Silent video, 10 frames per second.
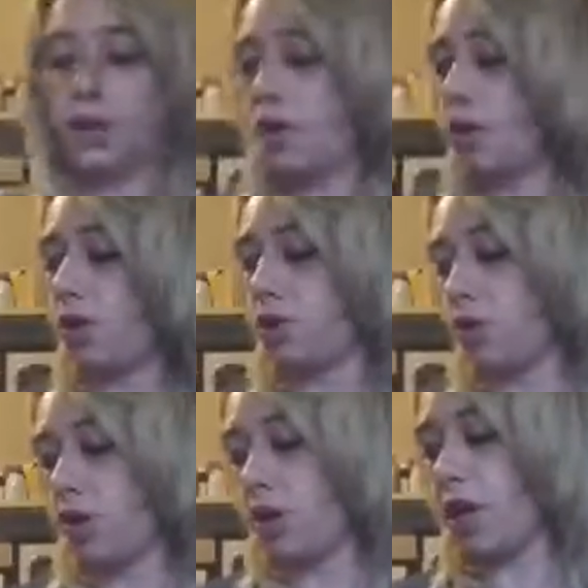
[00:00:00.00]
I'll
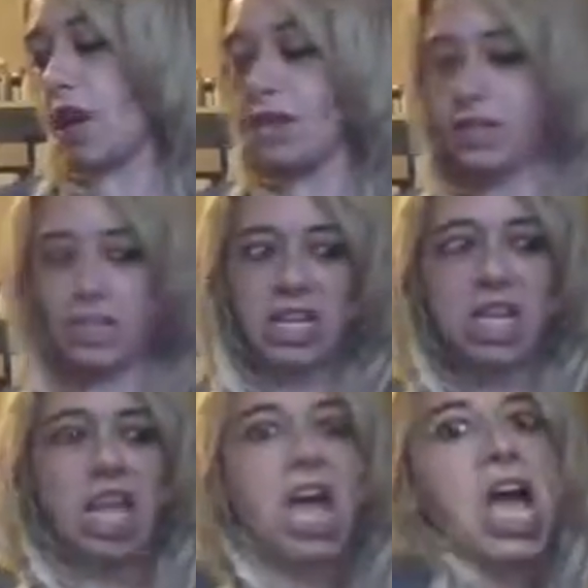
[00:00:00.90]
show you guys.
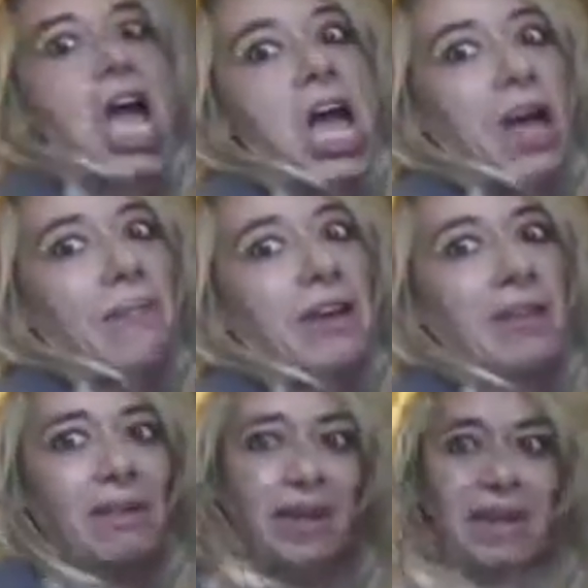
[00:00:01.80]

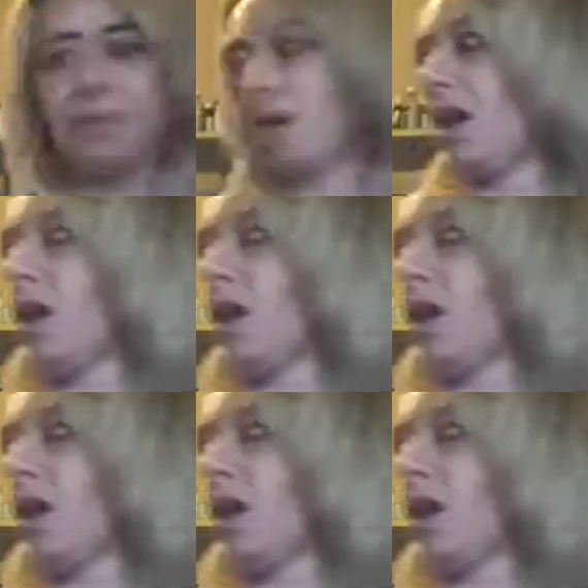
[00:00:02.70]
Babe.